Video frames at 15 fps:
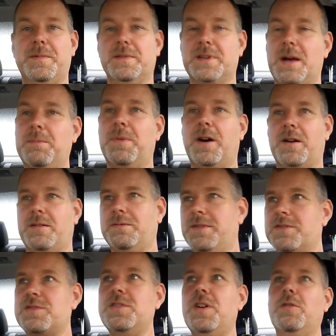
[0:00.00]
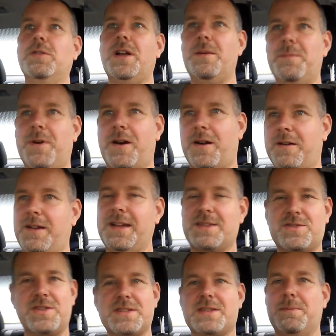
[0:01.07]
Lumbar. There's no lumbar.
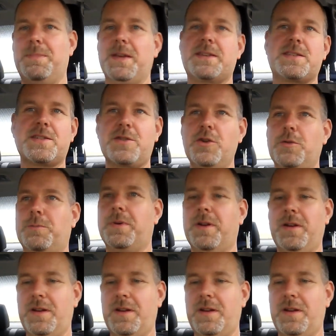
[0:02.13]
It's just a big scoop.